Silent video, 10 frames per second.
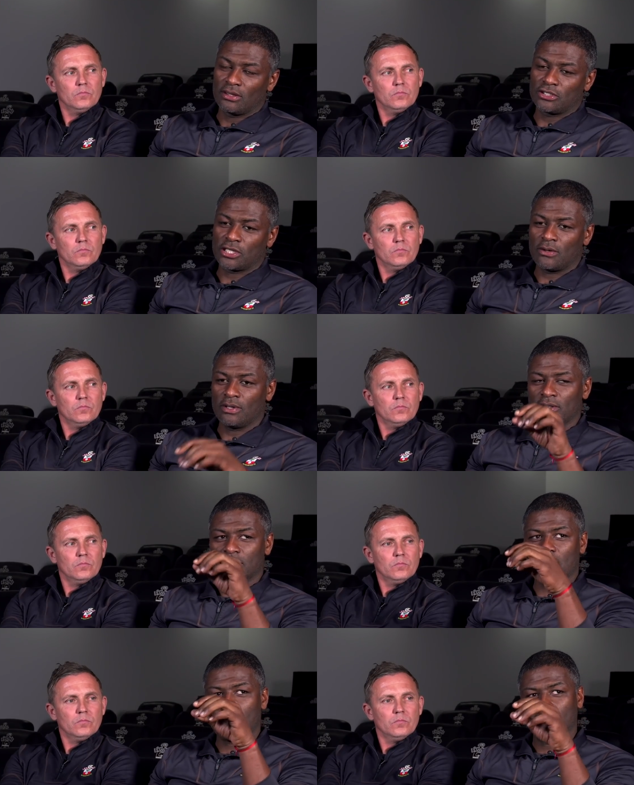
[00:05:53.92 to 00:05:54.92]
Speaker 1: cherry on the
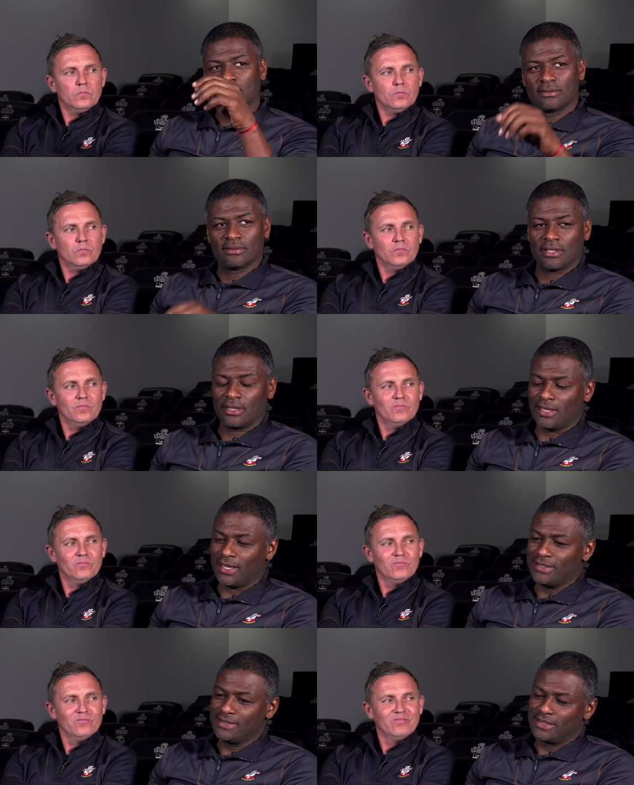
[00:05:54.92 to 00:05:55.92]
top. At
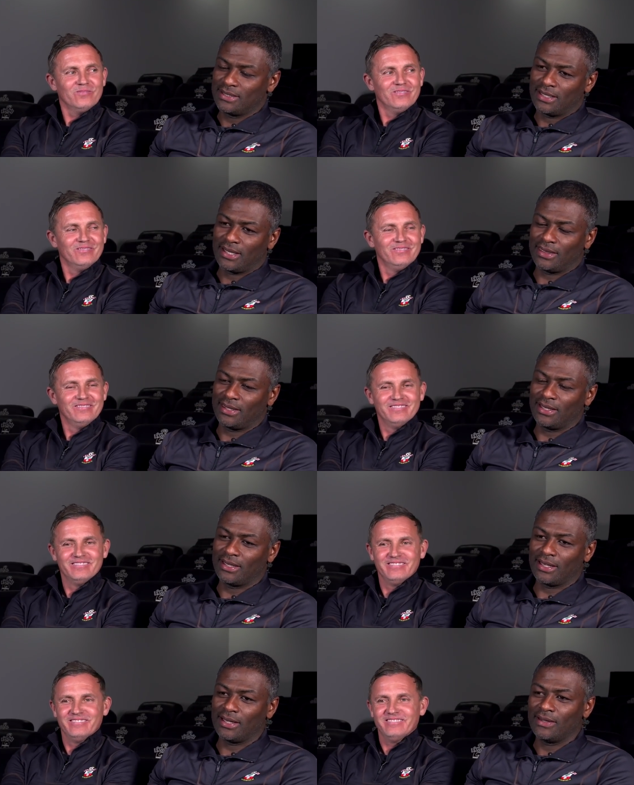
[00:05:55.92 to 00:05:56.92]
the end, I
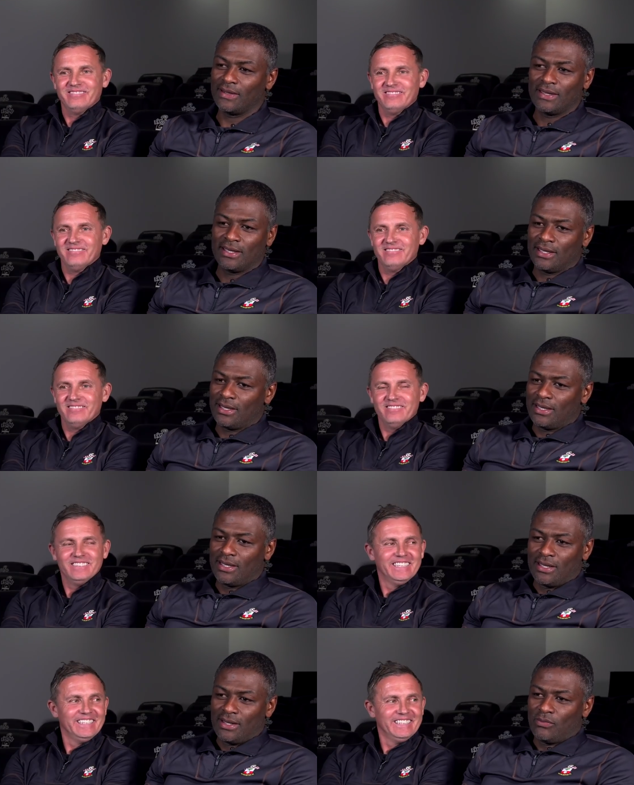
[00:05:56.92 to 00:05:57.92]
think
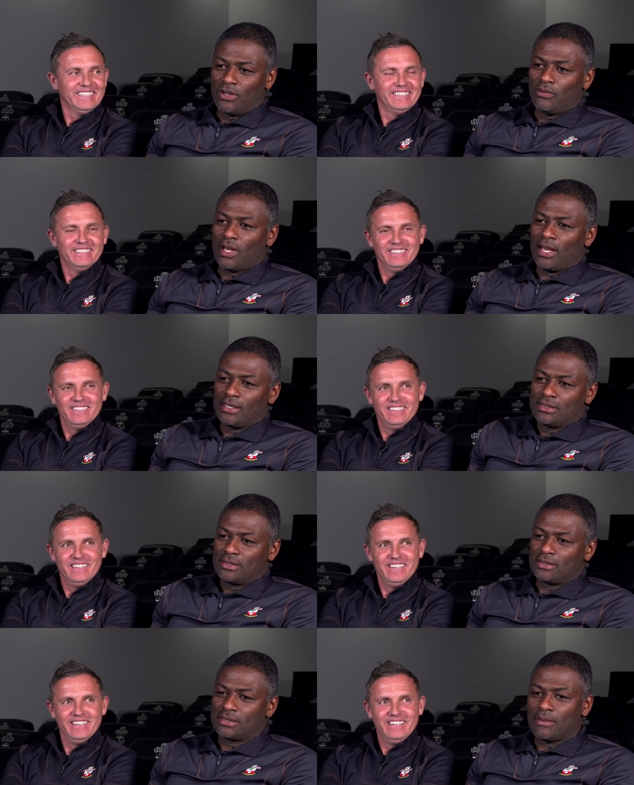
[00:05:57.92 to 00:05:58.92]
we had
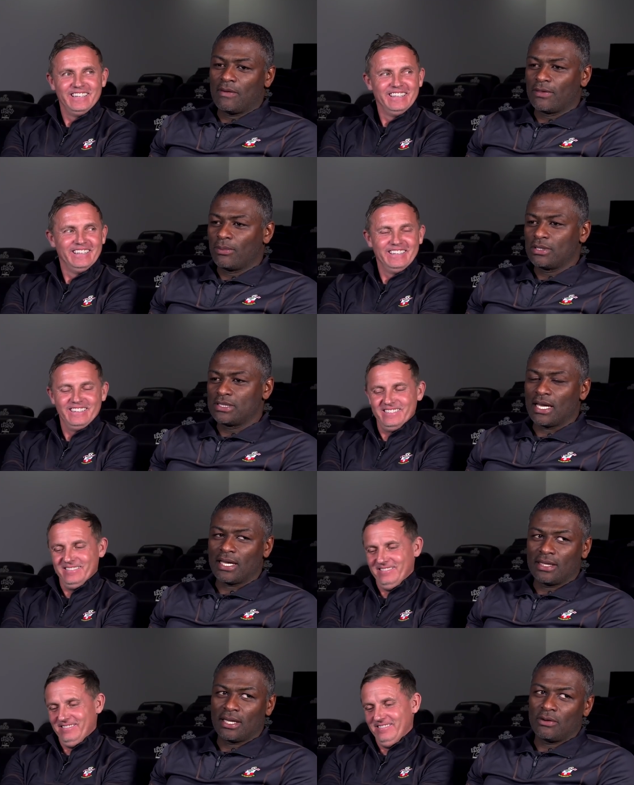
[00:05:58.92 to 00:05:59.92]
some of the boys that
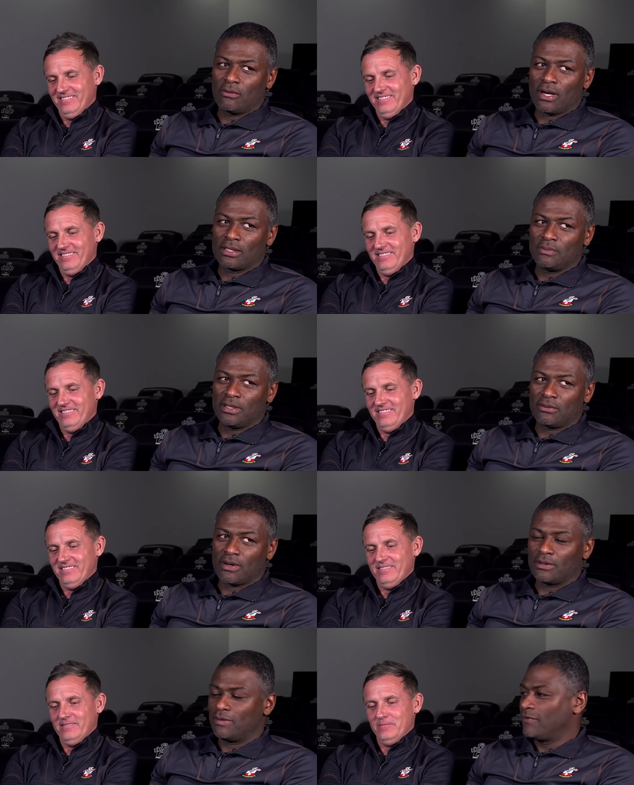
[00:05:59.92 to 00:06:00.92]
had their reward being
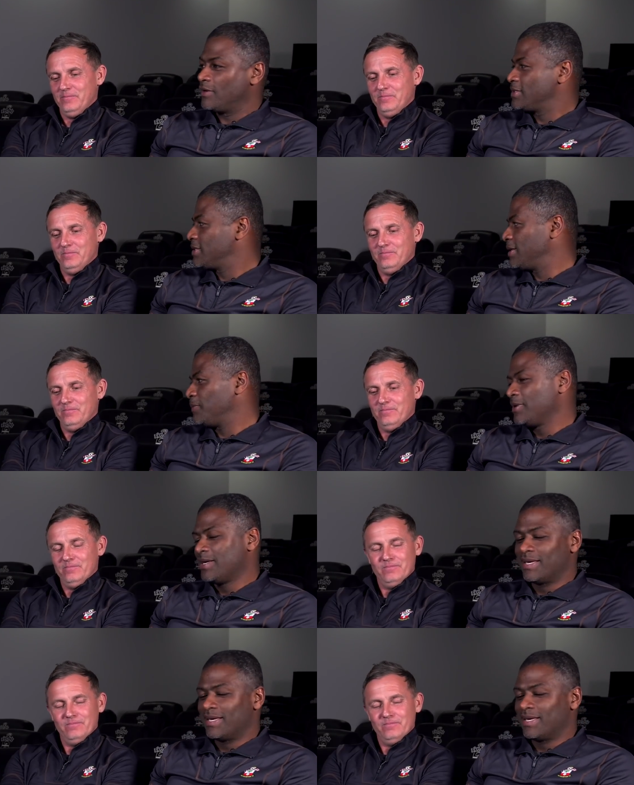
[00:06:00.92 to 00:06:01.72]
around the first team,